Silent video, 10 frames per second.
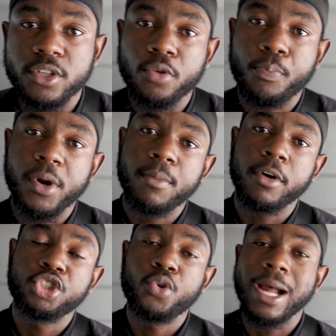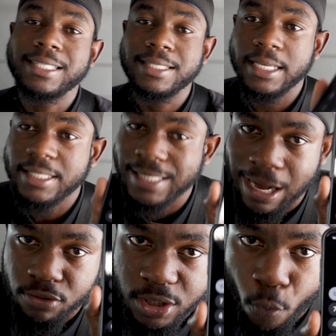So pretty much you at
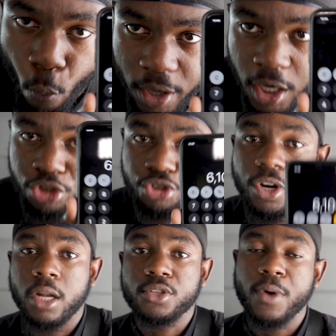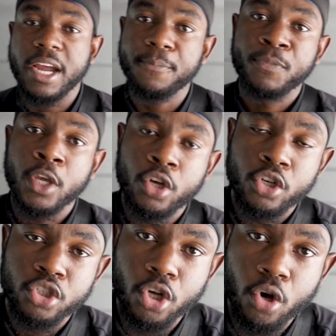$6,100, right?
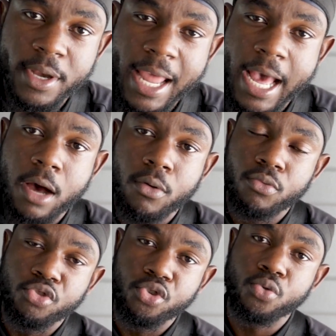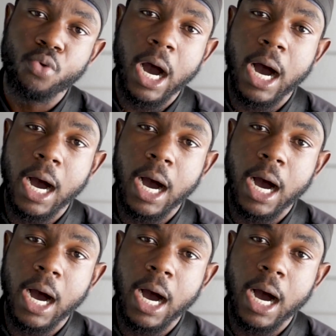So now you